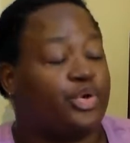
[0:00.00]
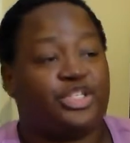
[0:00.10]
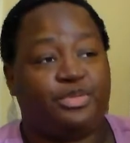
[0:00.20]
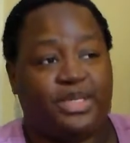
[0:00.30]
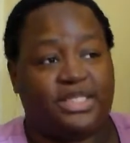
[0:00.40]

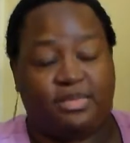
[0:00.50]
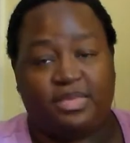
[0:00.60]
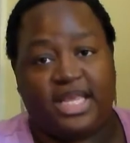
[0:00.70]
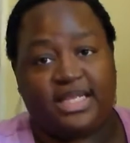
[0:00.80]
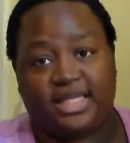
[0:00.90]
going to be
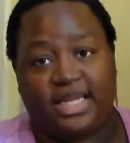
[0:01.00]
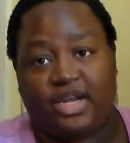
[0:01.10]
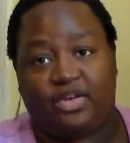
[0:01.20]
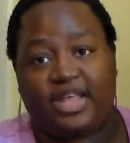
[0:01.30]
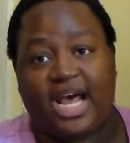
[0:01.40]
some things in
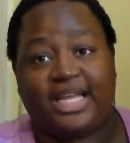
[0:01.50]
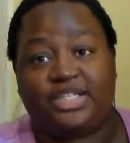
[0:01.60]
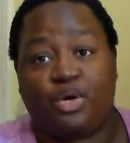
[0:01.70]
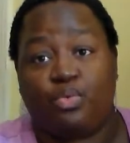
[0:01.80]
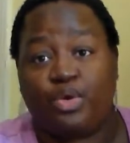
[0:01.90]
here that I
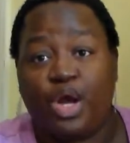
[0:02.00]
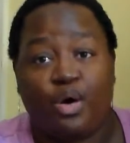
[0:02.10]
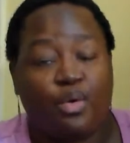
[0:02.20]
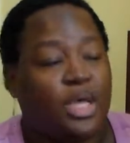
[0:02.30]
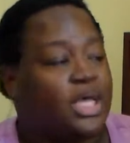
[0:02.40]
don't
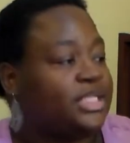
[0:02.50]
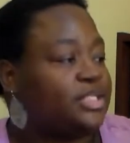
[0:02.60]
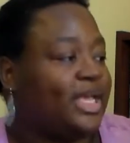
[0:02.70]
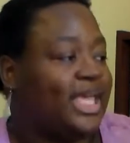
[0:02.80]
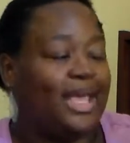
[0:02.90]
know,
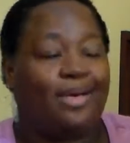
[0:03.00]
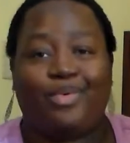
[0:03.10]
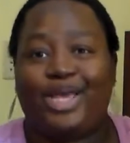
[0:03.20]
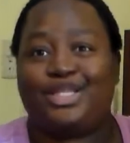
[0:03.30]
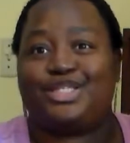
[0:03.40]
so I can't
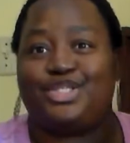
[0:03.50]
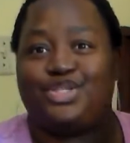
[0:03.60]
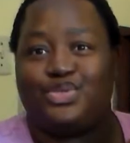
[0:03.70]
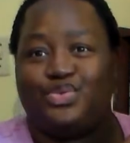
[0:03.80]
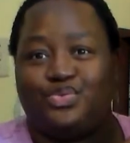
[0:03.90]
wait
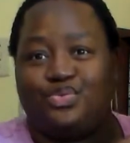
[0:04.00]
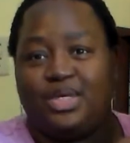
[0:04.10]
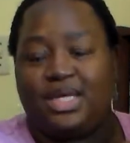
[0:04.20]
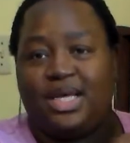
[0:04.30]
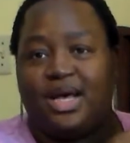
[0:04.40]
to
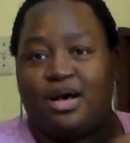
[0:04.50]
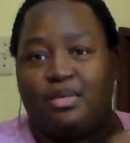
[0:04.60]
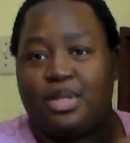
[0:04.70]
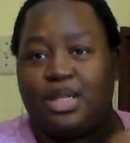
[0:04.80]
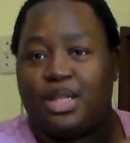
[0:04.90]

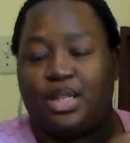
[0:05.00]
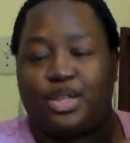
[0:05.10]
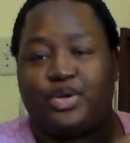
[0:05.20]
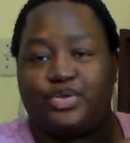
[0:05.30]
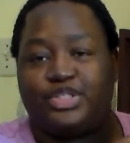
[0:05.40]

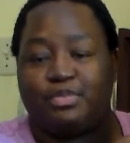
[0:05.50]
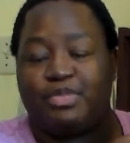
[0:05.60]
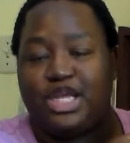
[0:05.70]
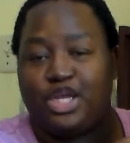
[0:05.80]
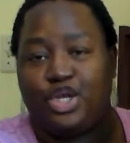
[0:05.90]
learn
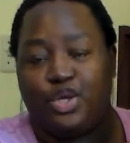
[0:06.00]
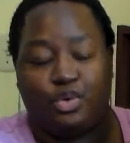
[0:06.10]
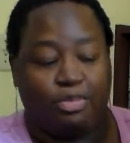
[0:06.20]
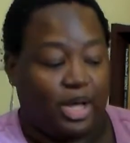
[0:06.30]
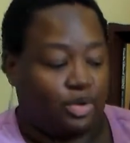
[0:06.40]
something
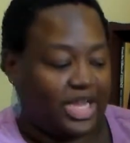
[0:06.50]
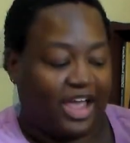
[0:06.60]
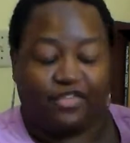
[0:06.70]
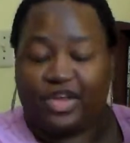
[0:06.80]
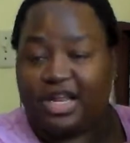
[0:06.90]
new about
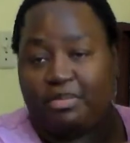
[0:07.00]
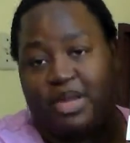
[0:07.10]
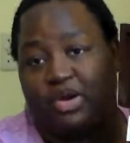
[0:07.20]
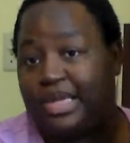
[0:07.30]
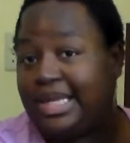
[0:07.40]
African
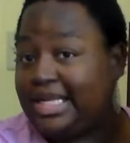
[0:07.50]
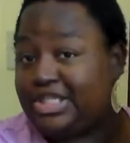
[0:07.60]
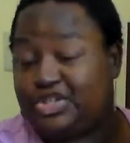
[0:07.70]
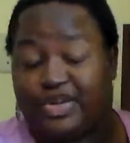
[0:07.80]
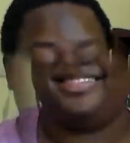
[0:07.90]
American
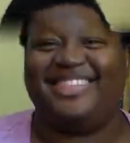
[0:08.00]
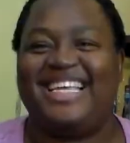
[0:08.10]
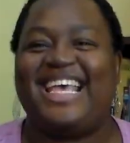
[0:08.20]
history.